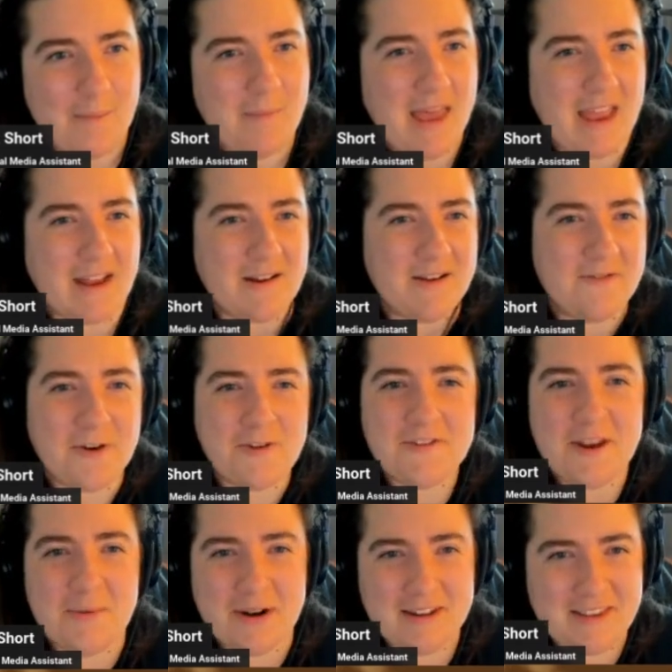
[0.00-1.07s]
Ben, first
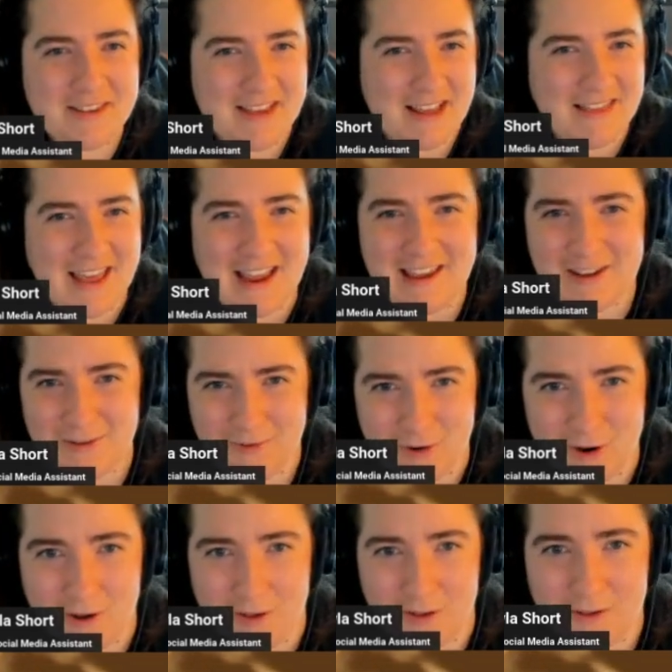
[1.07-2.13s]
I wanted to say thank you
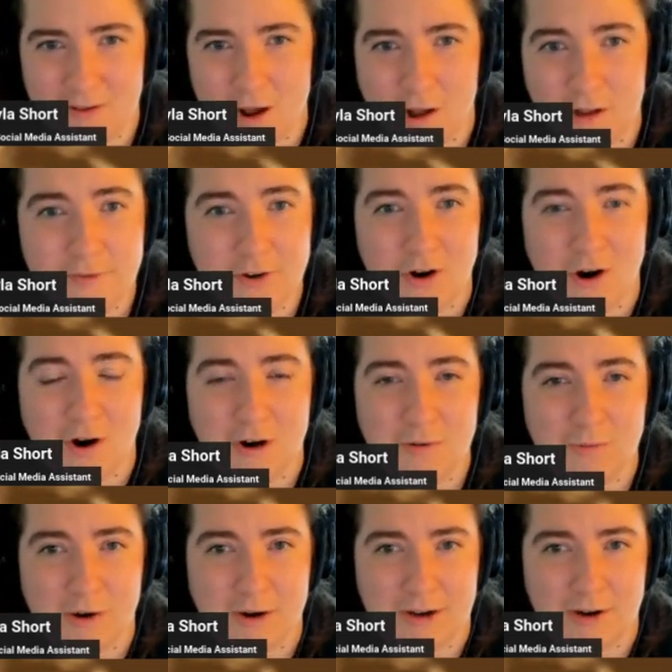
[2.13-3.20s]
for all of your hard
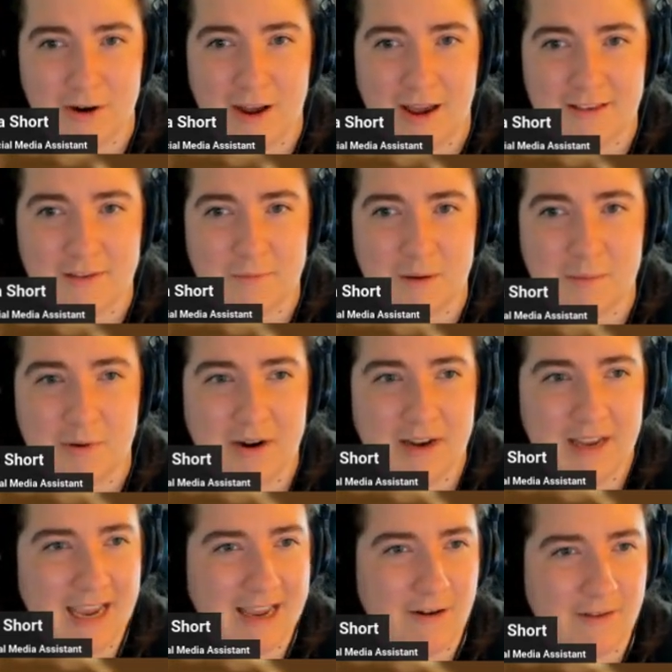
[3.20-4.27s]
work you guys have been
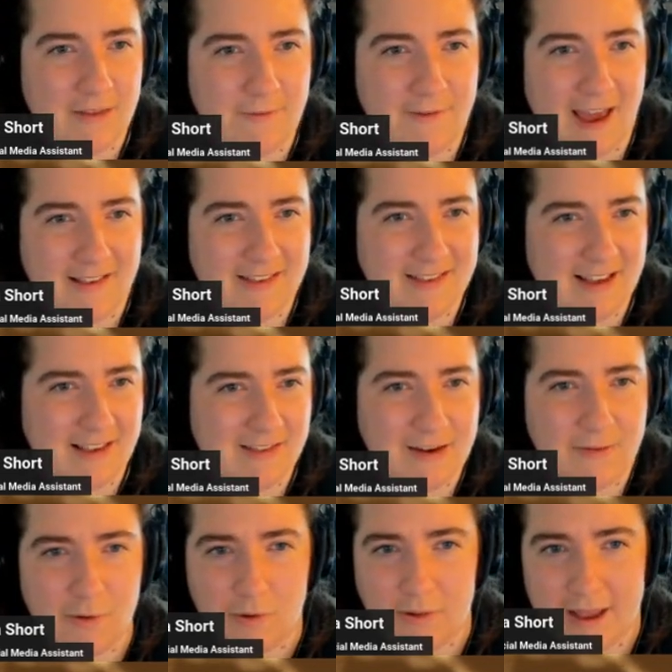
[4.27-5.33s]
putting in on the fast
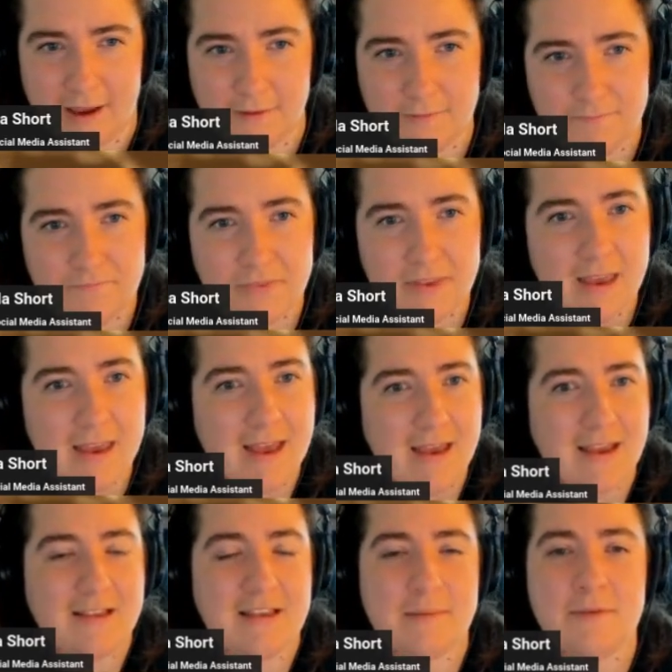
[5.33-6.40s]
testing rollout.
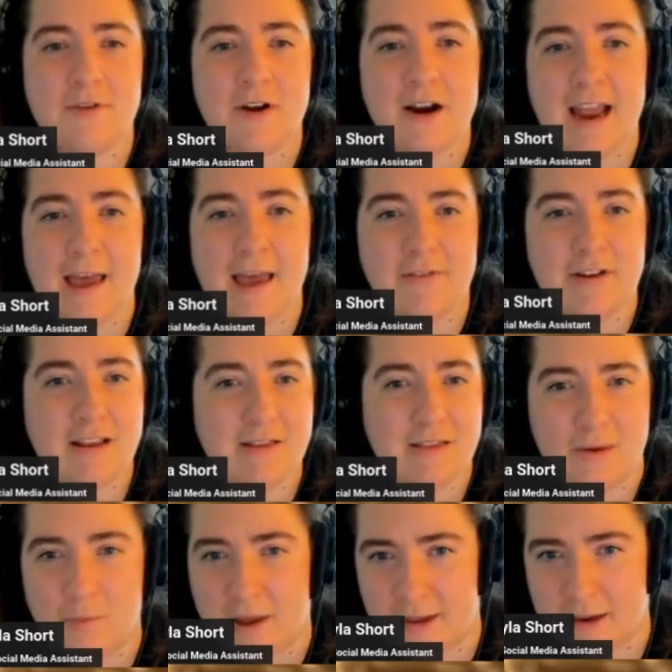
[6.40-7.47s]
It seems very evident
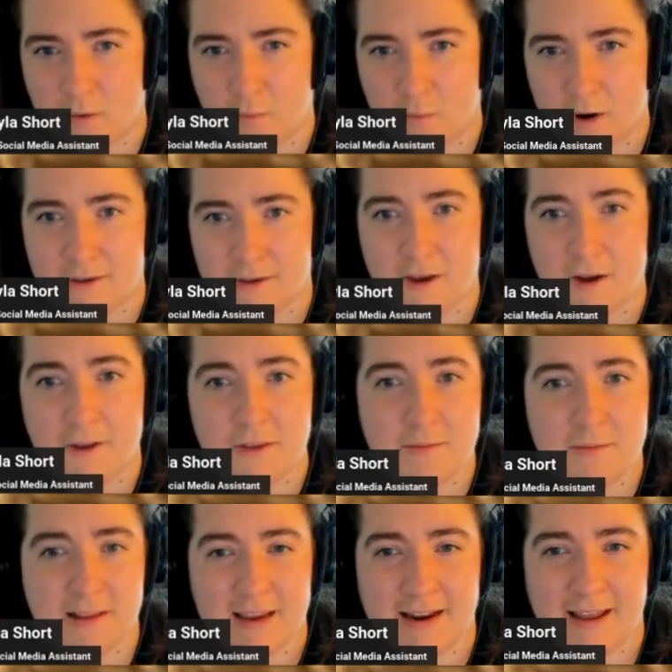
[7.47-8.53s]
that while your work is
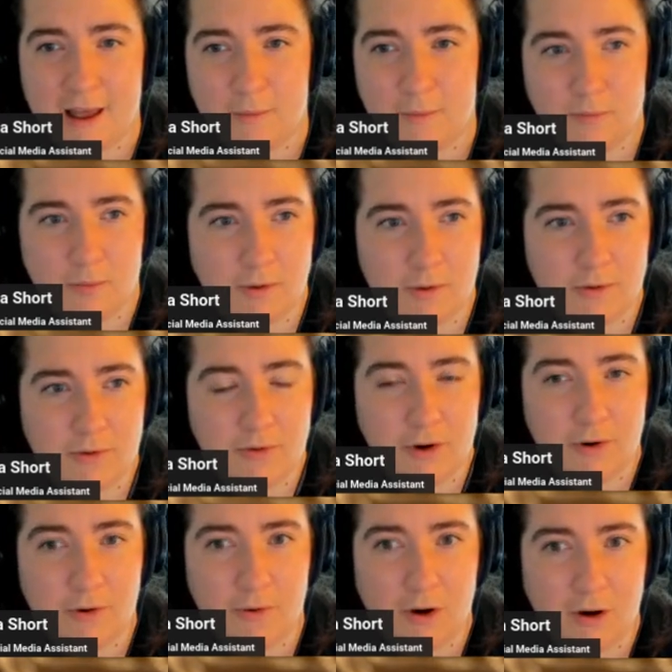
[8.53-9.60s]
ultimately to help
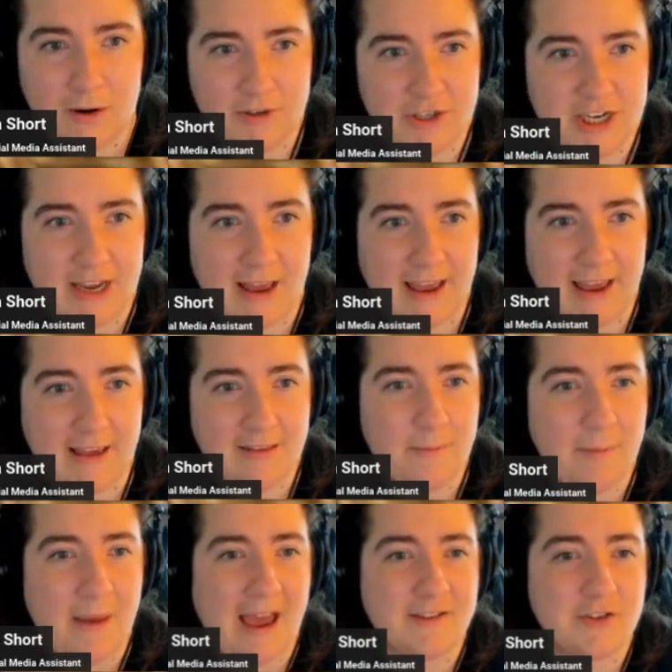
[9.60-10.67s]
grow RGI, the
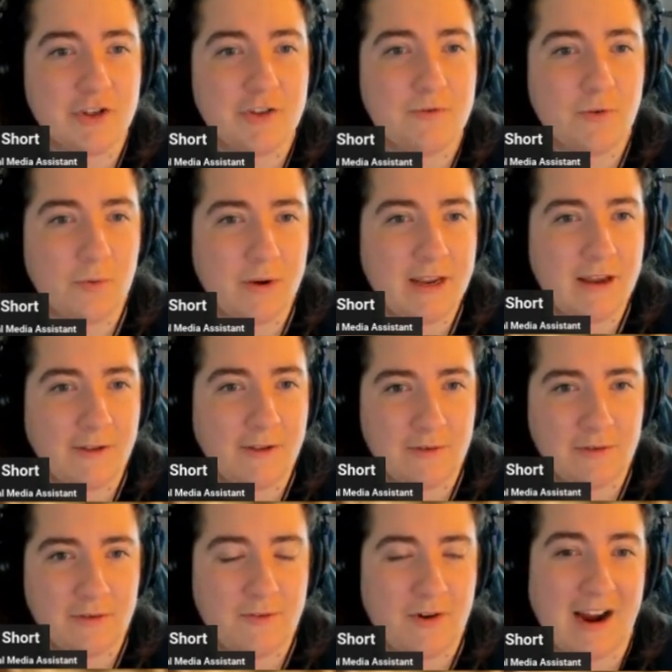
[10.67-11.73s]
passion for what y'all
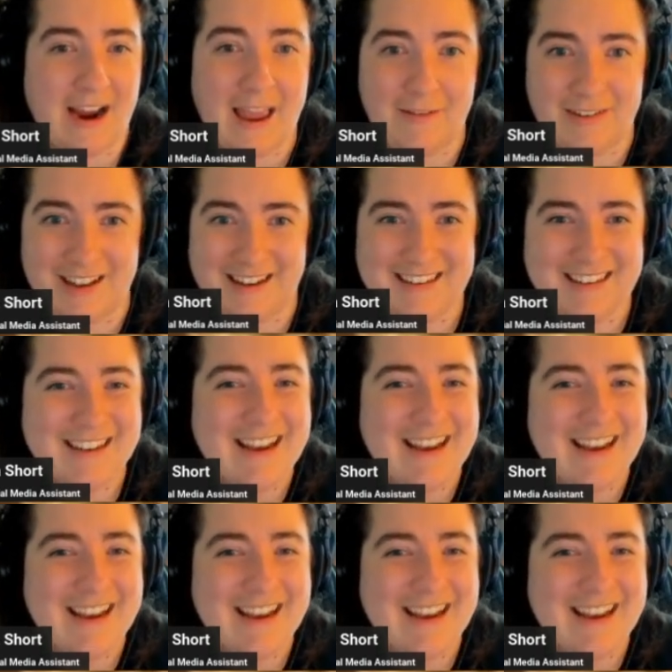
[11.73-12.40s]
do is very evident.